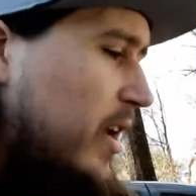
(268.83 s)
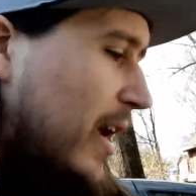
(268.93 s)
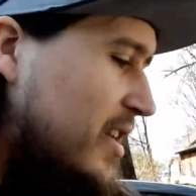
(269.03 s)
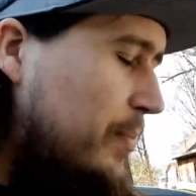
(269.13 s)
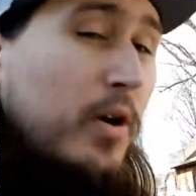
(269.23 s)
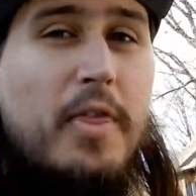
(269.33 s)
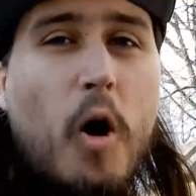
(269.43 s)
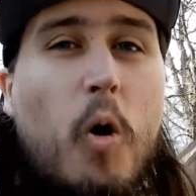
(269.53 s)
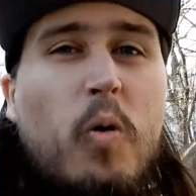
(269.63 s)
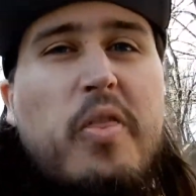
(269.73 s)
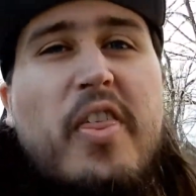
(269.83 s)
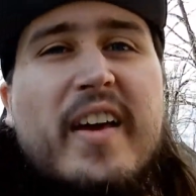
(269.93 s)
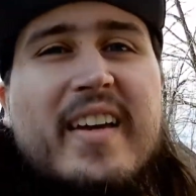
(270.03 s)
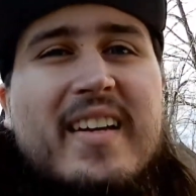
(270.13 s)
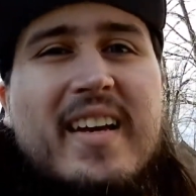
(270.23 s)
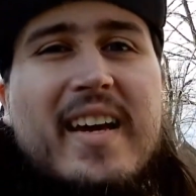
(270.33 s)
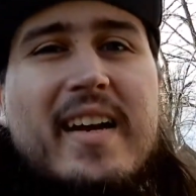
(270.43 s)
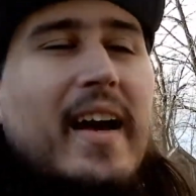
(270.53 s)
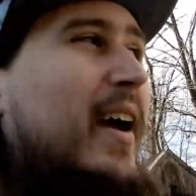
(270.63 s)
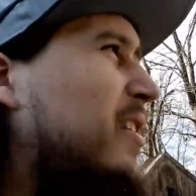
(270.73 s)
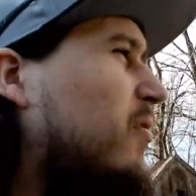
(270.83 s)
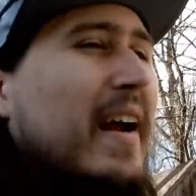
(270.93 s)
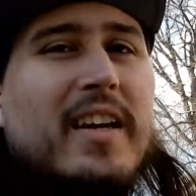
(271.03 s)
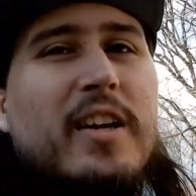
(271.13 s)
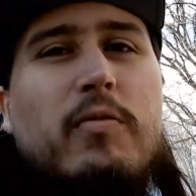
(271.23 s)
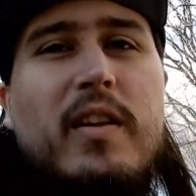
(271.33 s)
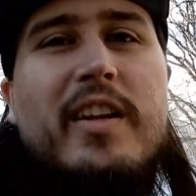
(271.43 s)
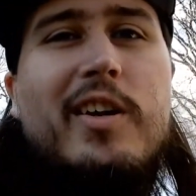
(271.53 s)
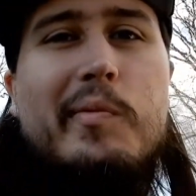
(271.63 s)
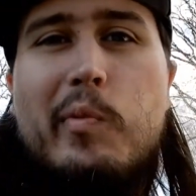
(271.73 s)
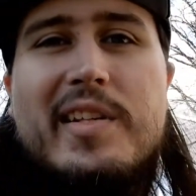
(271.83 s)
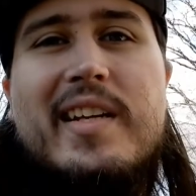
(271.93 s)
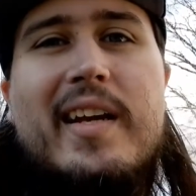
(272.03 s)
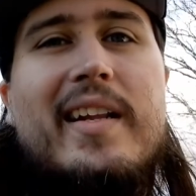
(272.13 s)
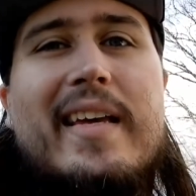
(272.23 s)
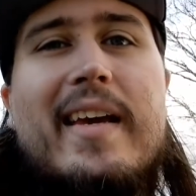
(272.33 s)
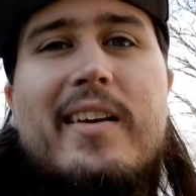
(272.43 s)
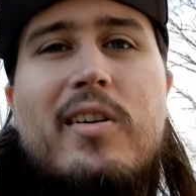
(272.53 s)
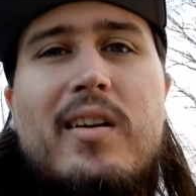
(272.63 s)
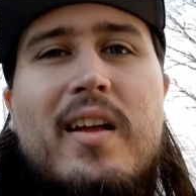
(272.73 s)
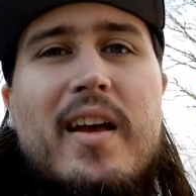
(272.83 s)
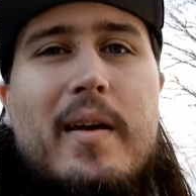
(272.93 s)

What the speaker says: I did put the whole thing in, and the radiator really wasn't going to take it all.